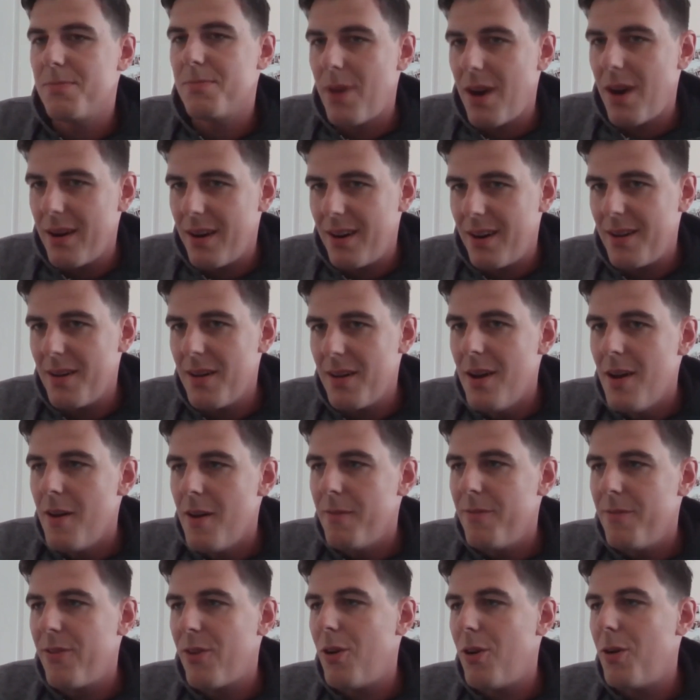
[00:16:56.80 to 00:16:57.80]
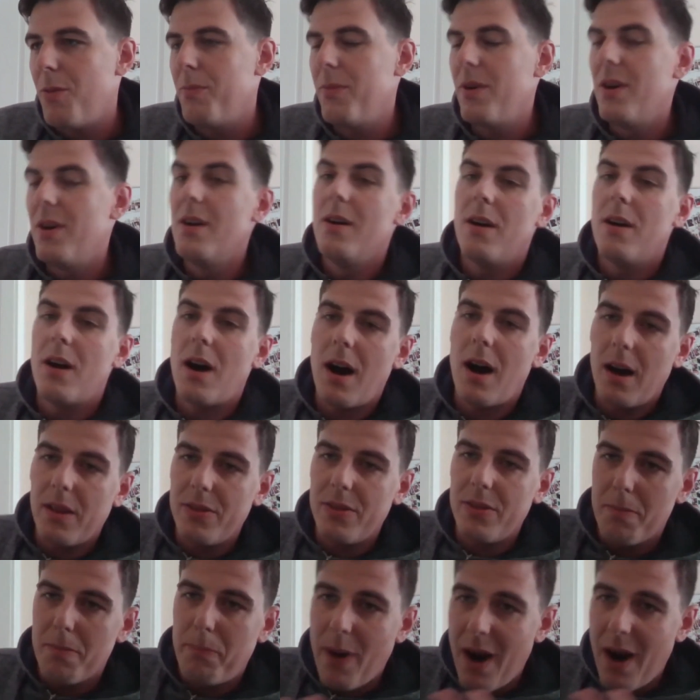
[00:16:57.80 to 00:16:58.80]
money from
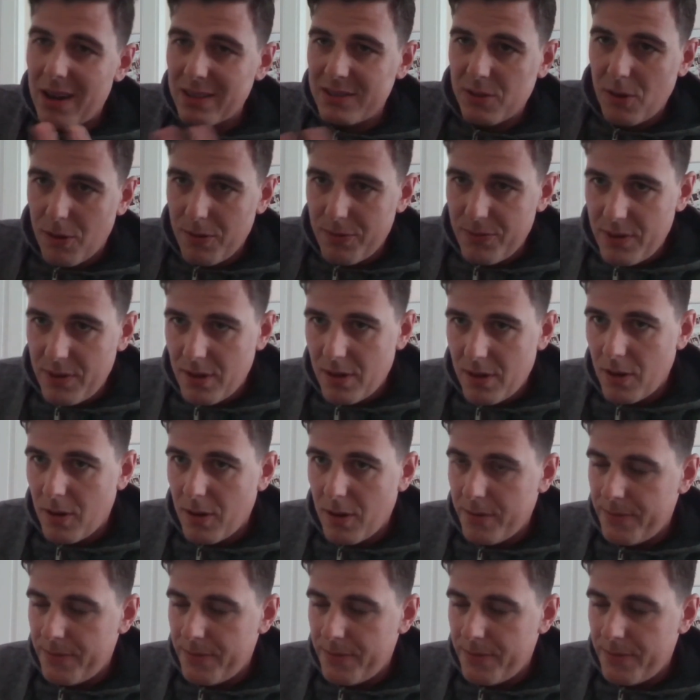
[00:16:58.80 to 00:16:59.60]
other parts of